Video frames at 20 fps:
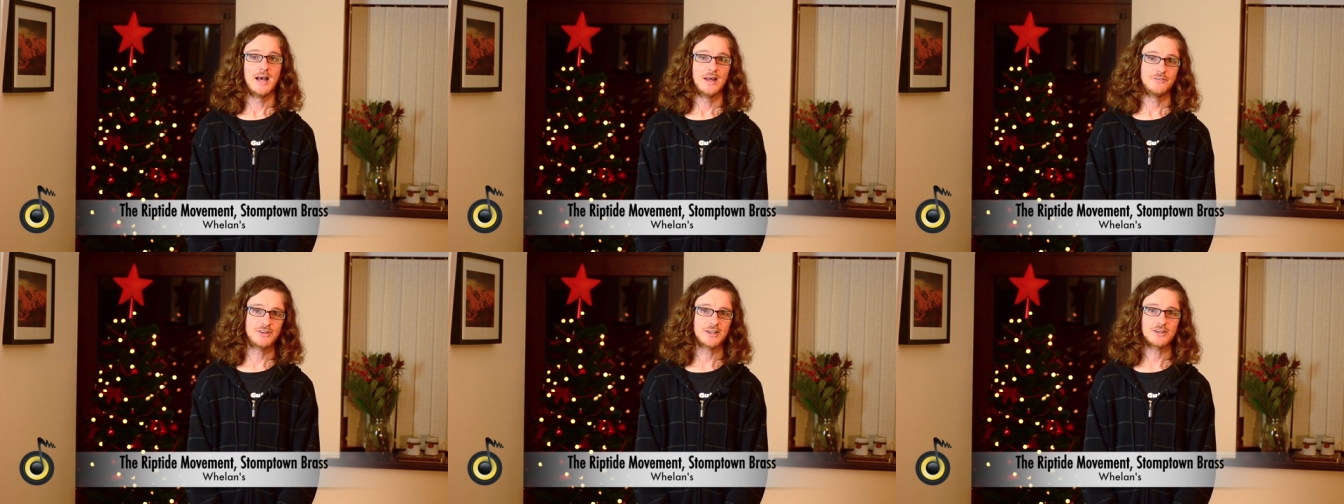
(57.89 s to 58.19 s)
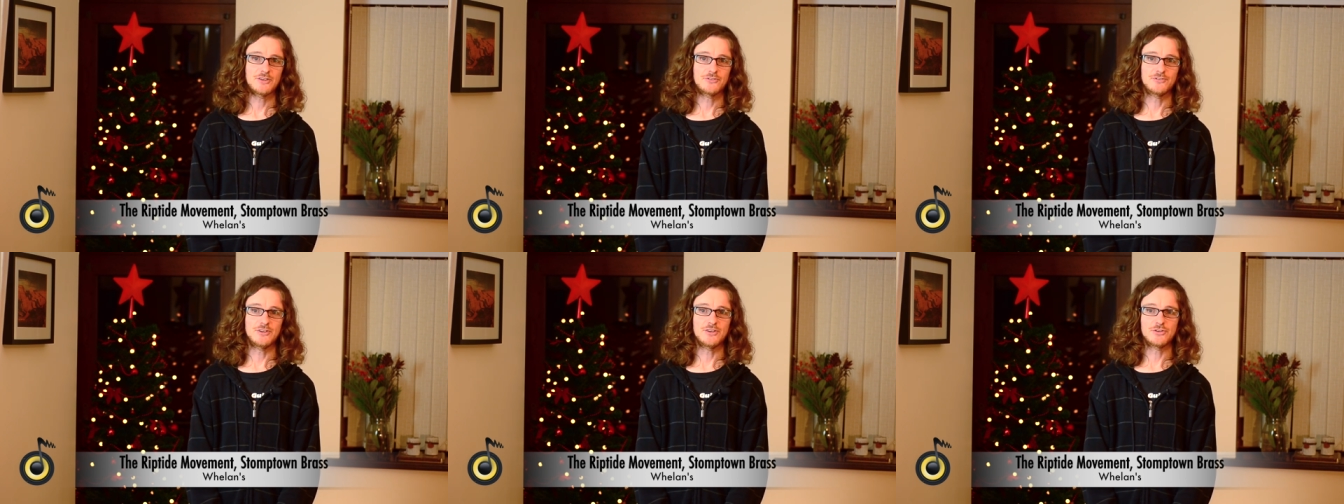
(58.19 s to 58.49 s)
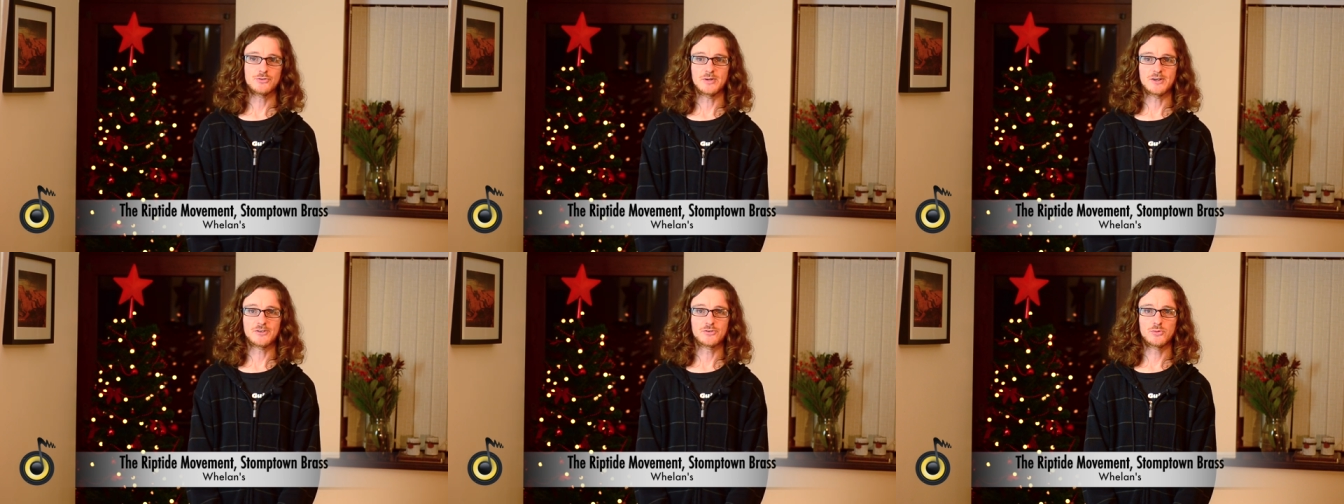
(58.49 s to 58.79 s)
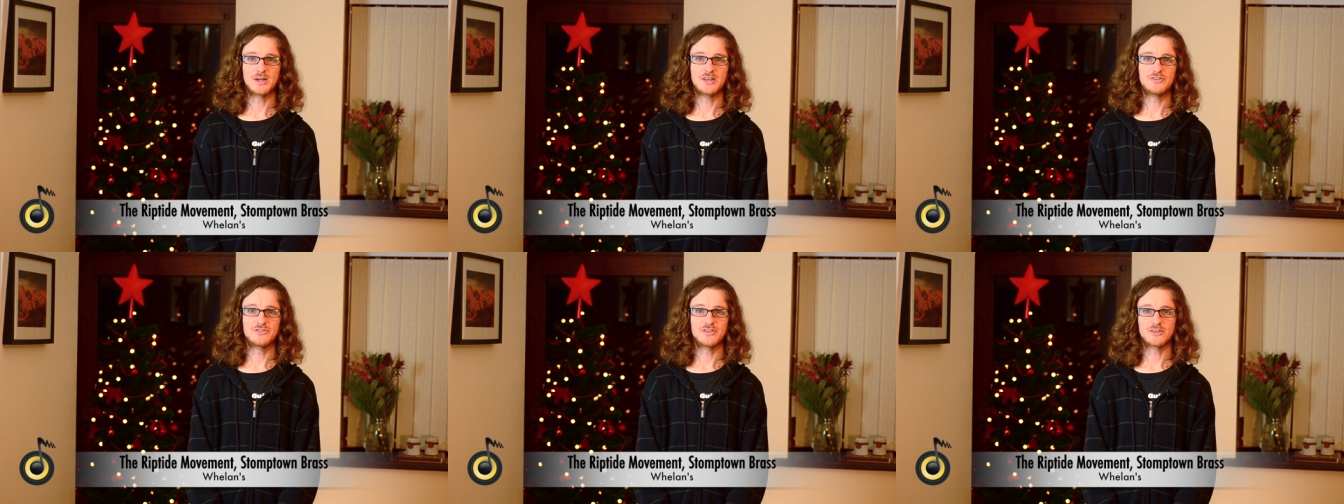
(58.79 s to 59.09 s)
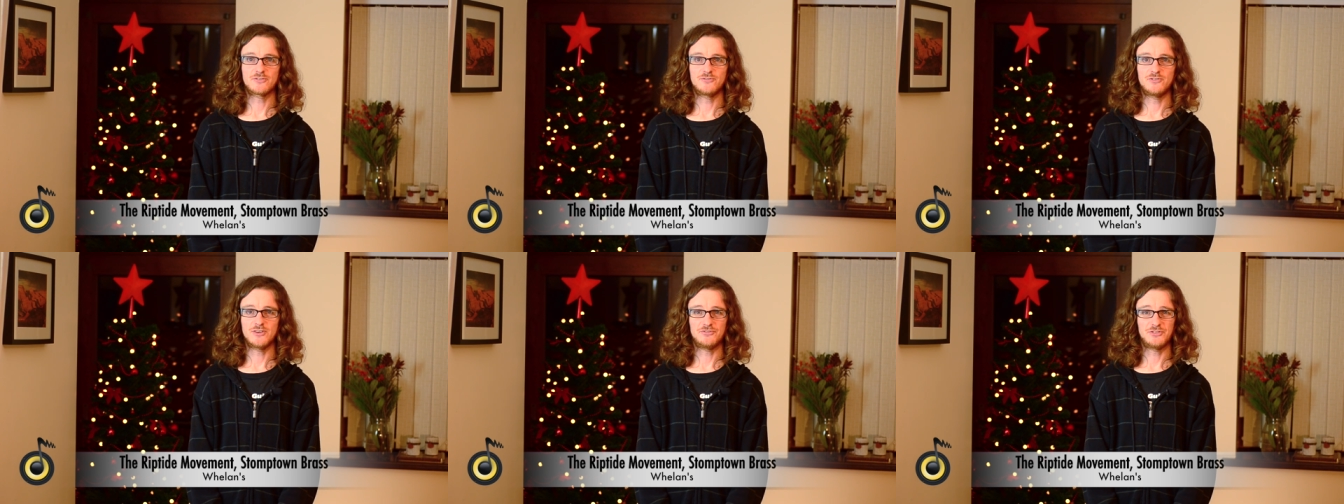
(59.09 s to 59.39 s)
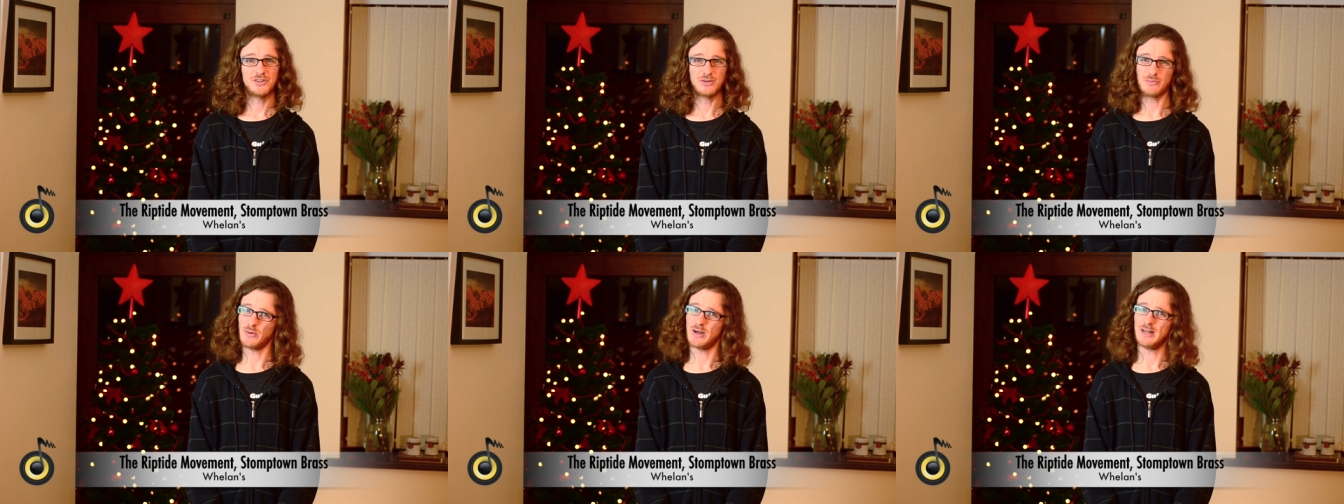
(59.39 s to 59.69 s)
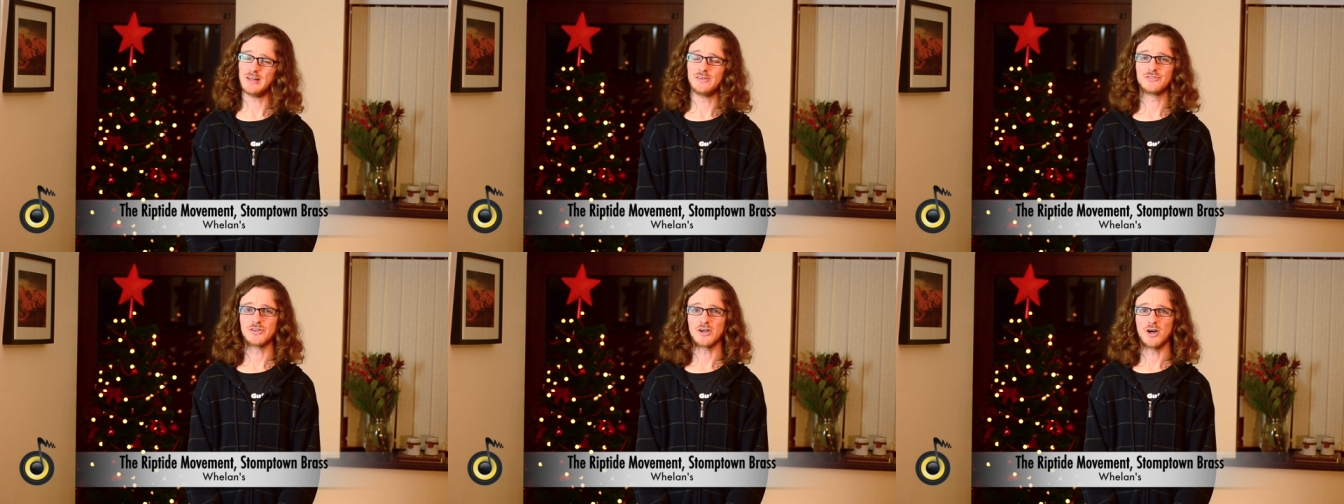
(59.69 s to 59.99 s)
Tickets for this one are 26.50.
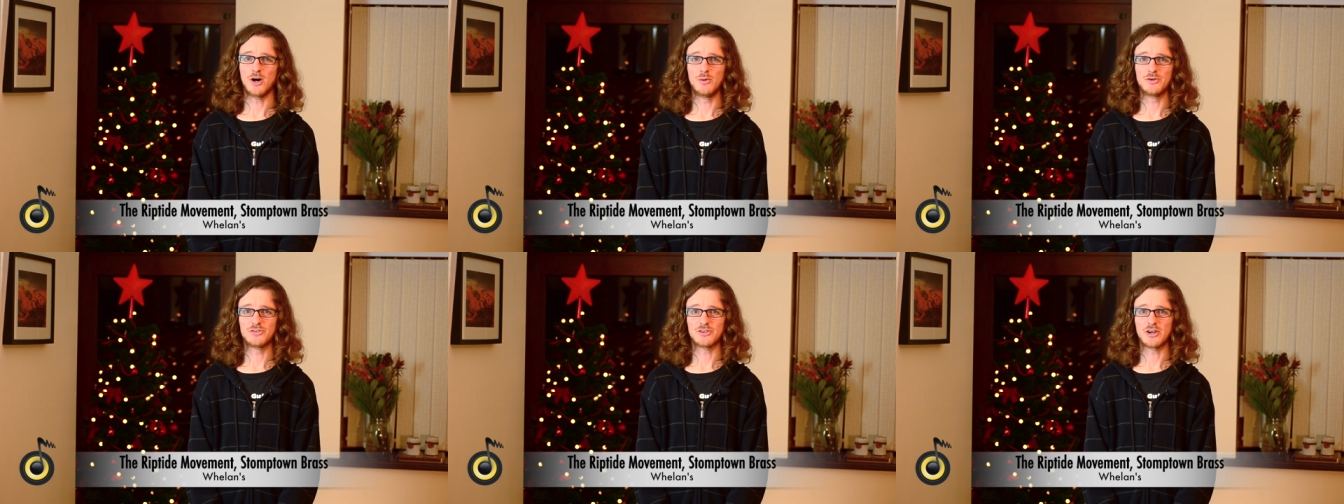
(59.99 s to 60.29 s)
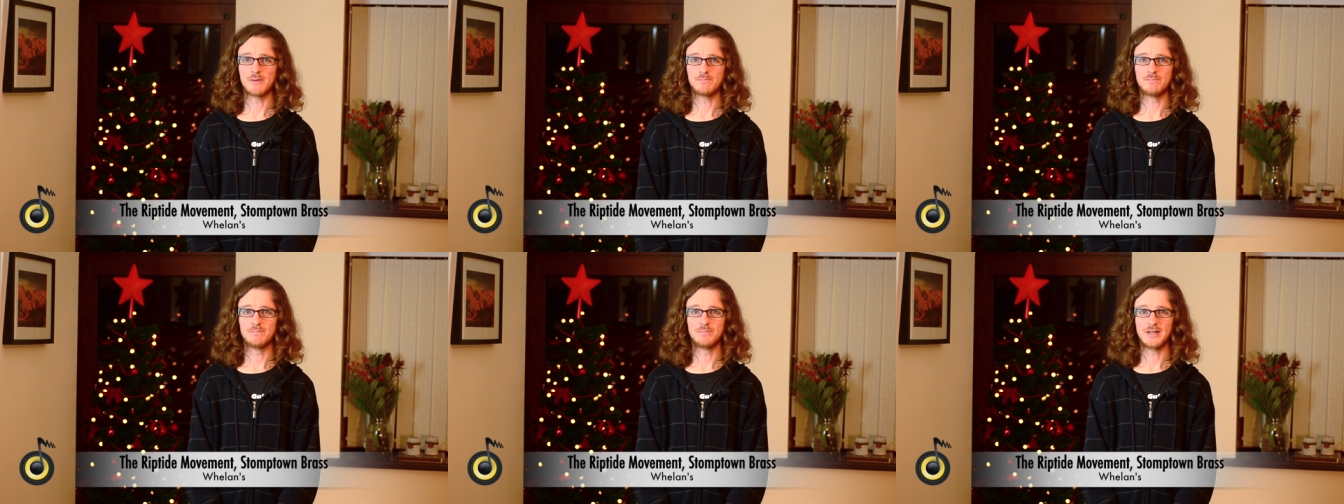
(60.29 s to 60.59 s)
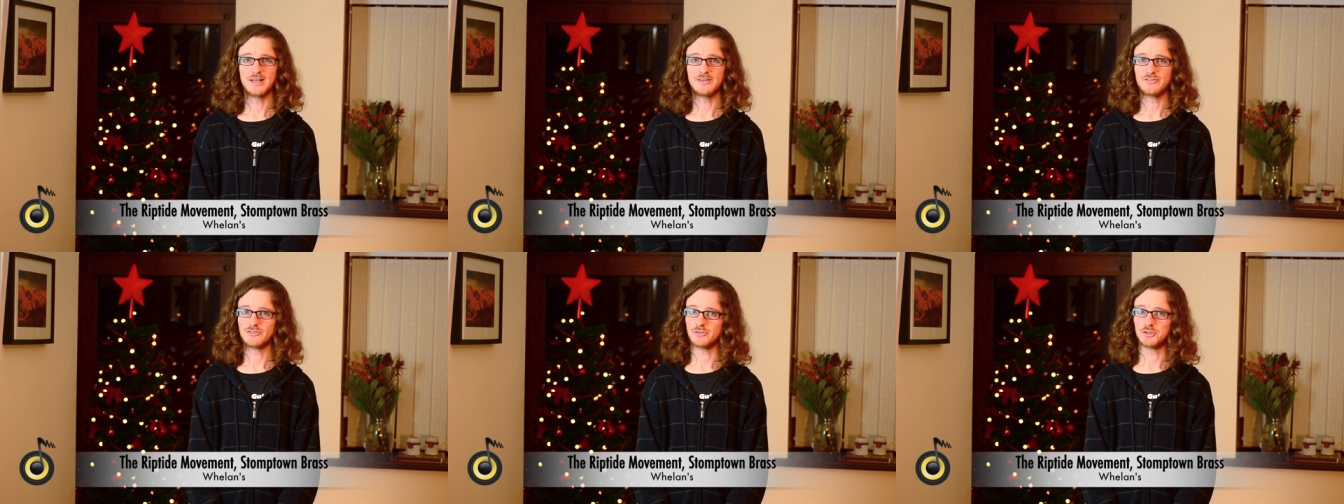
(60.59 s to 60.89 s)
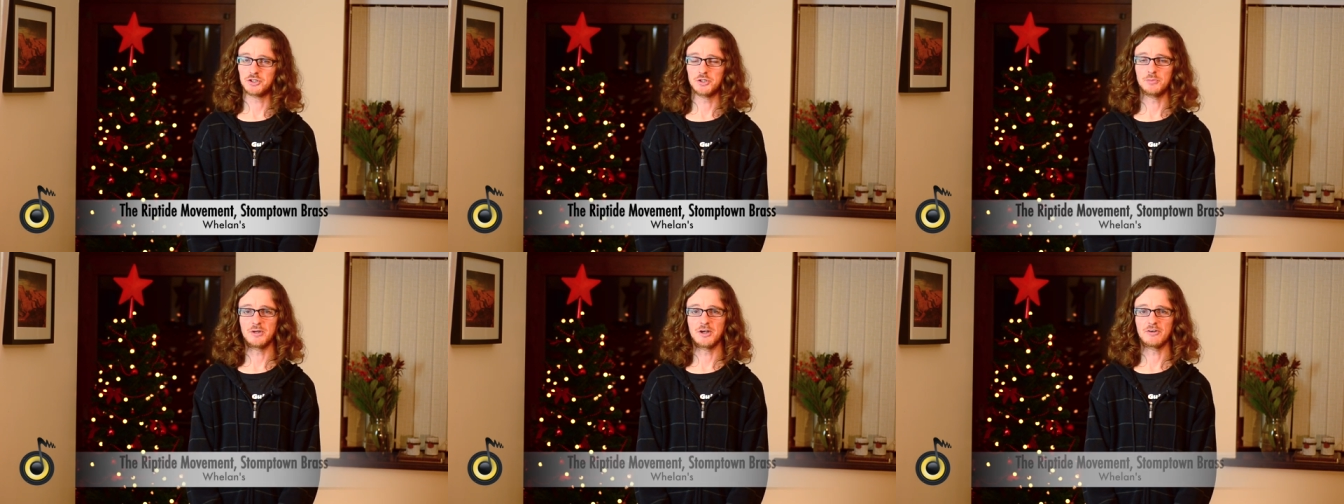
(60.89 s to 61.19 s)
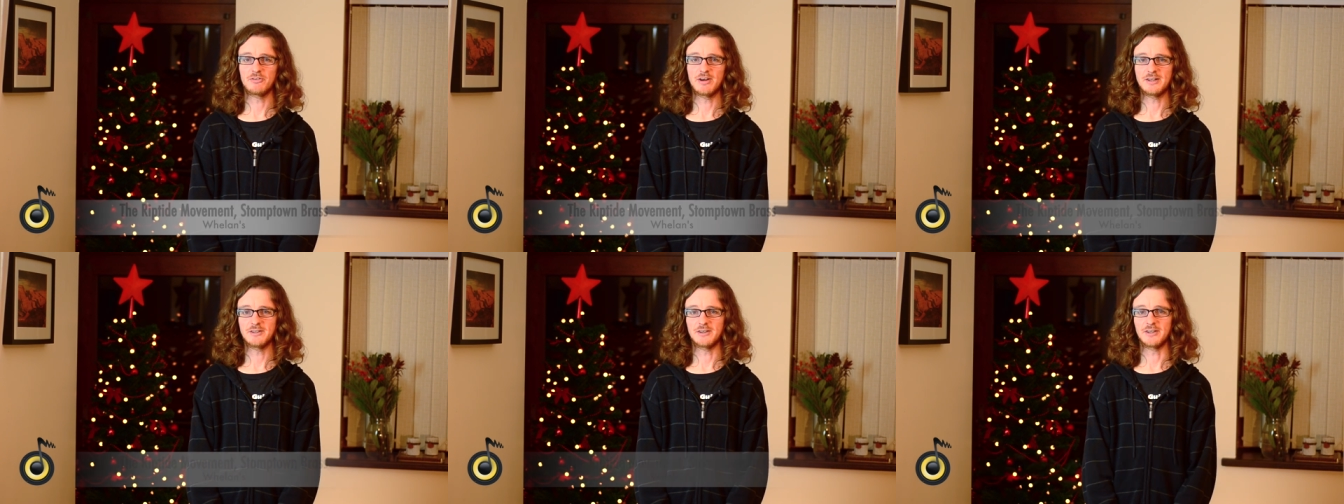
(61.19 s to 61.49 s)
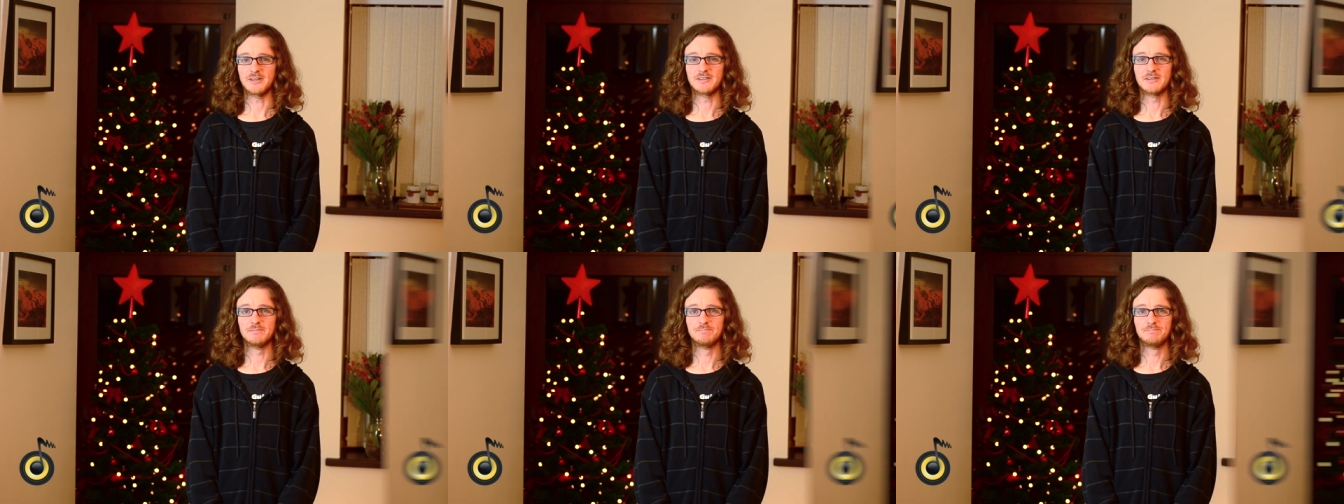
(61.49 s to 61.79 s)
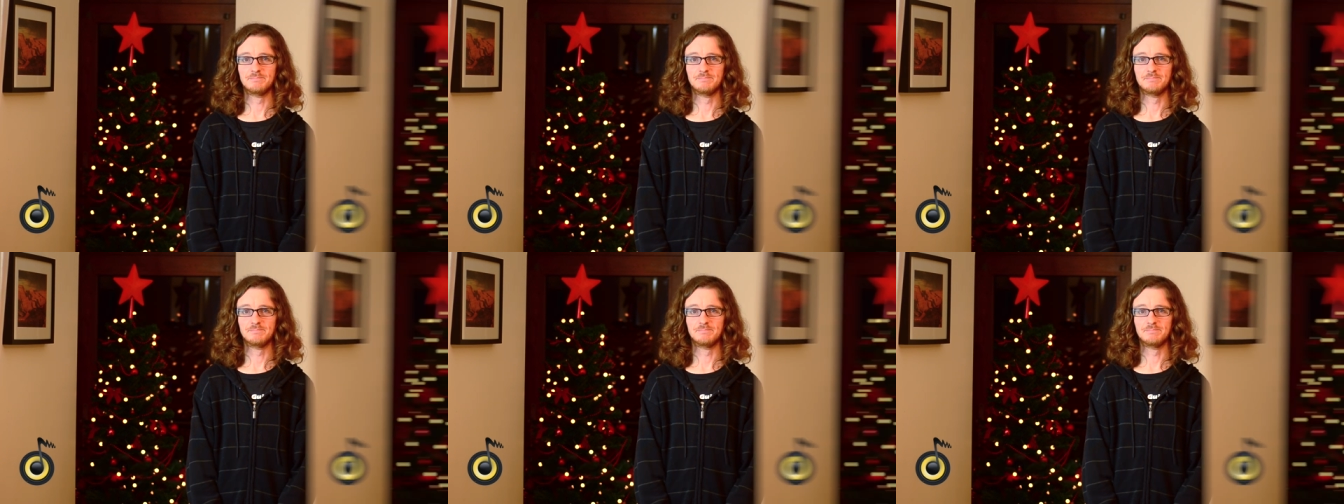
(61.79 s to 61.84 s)
Whelan's always a hopping place, so should be a great night.